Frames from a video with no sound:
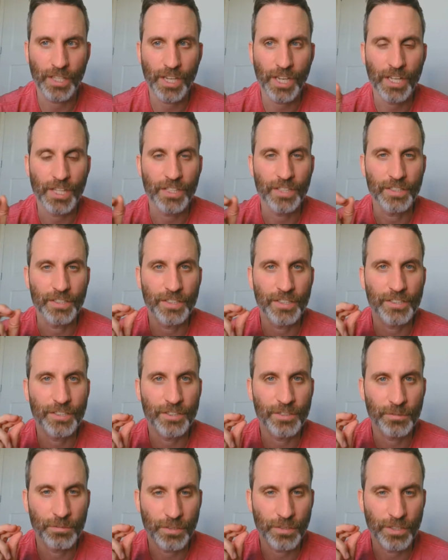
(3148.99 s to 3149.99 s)
hey, this
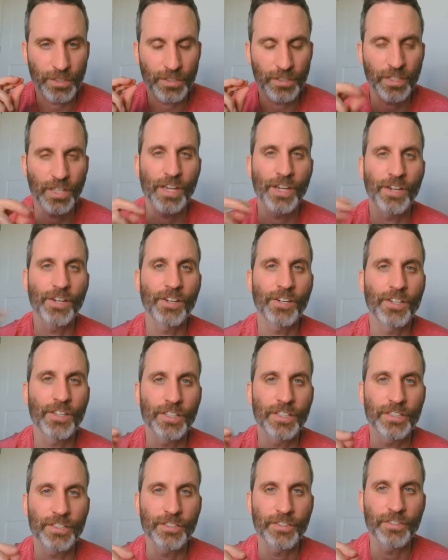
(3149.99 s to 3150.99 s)
is where the error
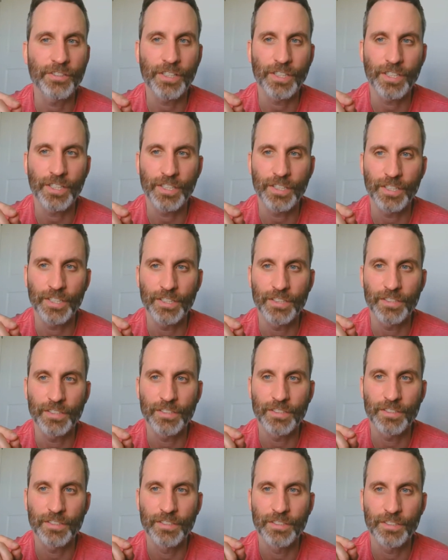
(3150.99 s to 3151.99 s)
in your thinking
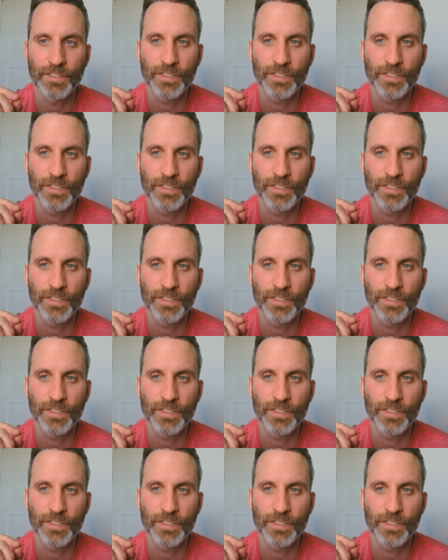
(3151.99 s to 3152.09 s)
is.